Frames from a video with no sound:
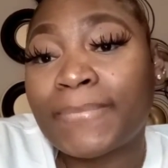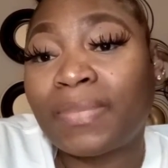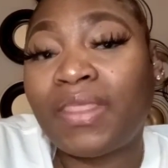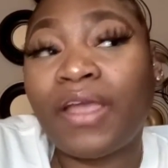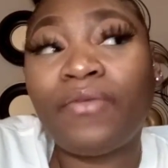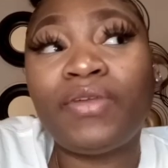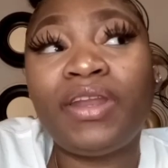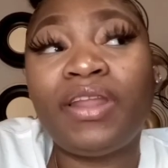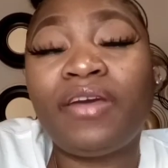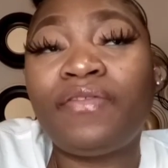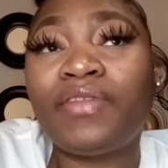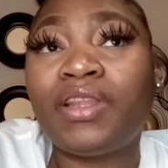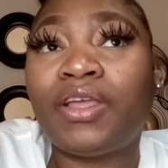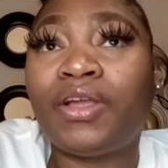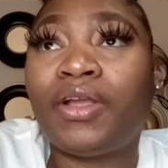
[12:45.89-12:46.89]
They will
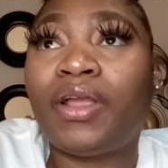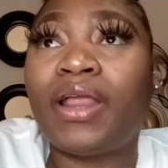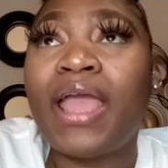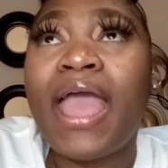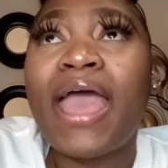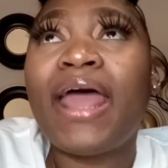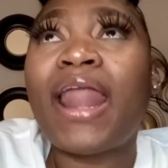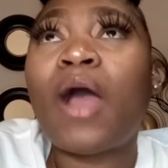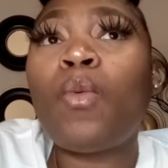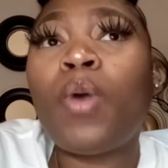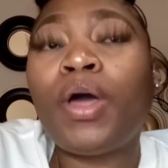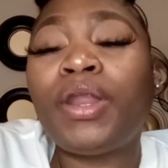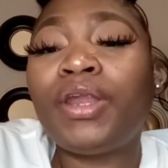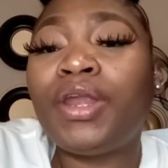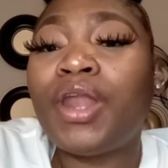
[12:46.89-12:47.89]
never learn. And I
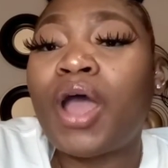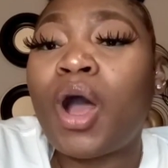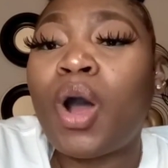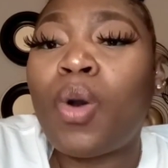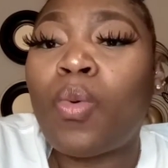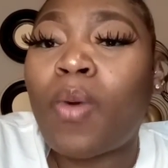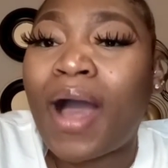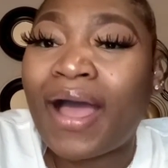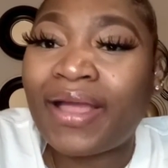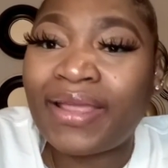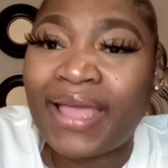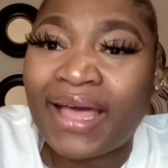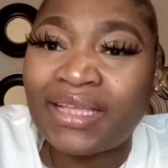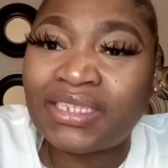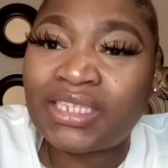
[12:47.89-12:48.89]
want to know why
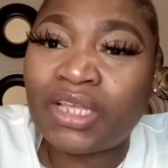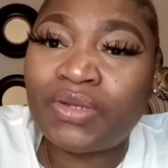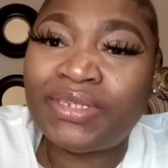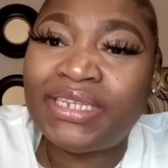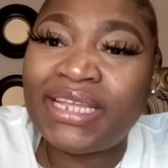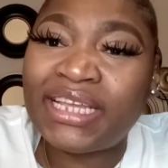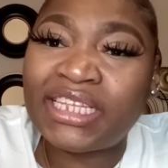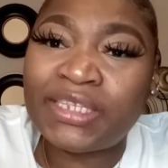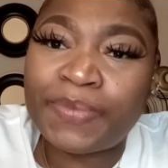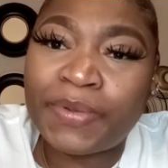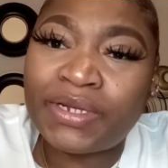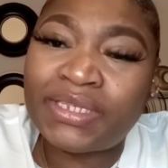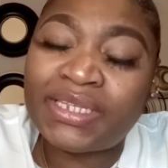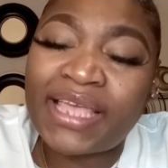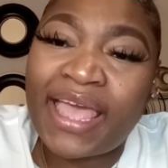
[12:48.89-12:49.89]
y'all so
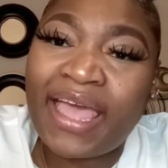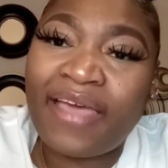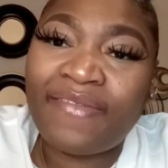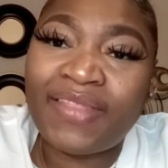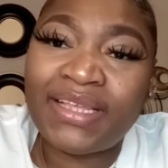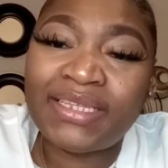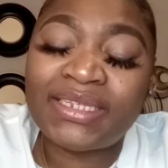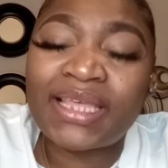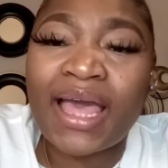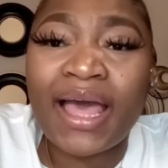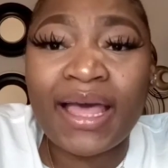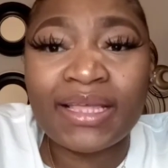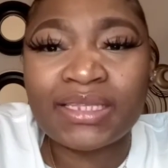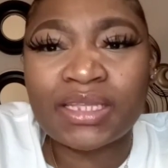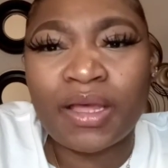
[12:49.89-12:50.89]
desperate to have these guys